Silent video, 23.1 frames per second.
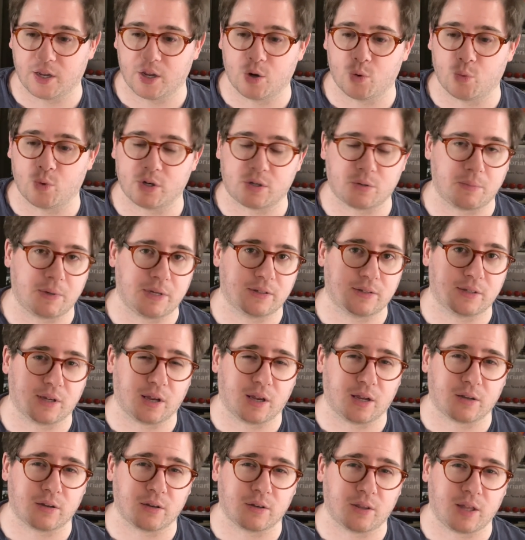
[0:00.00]
which means
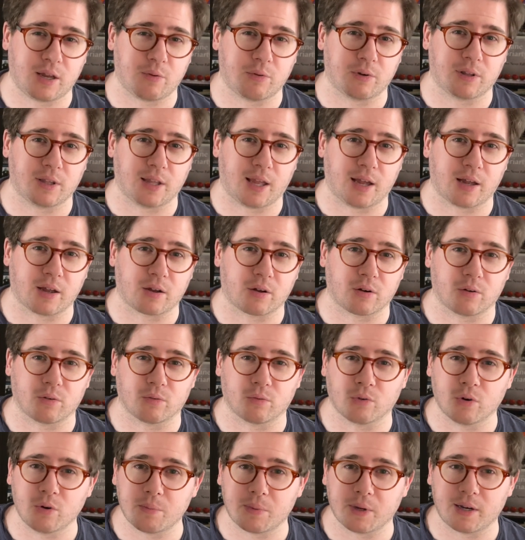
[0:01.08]
that they would like
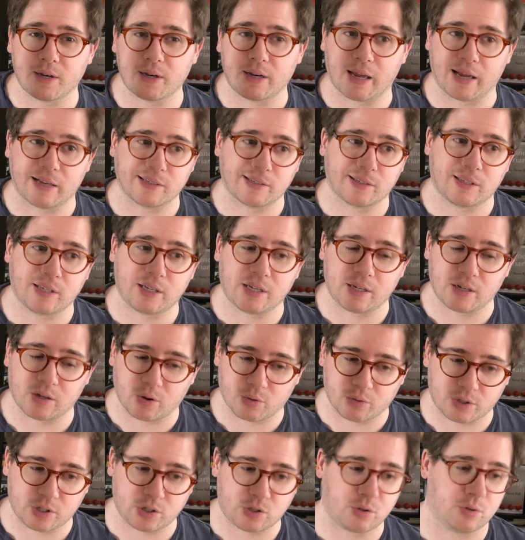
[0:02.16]
Reuben, as the
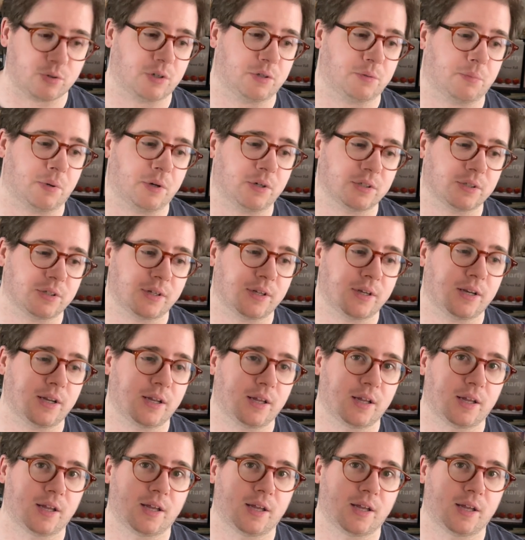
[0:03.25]
only Jewish person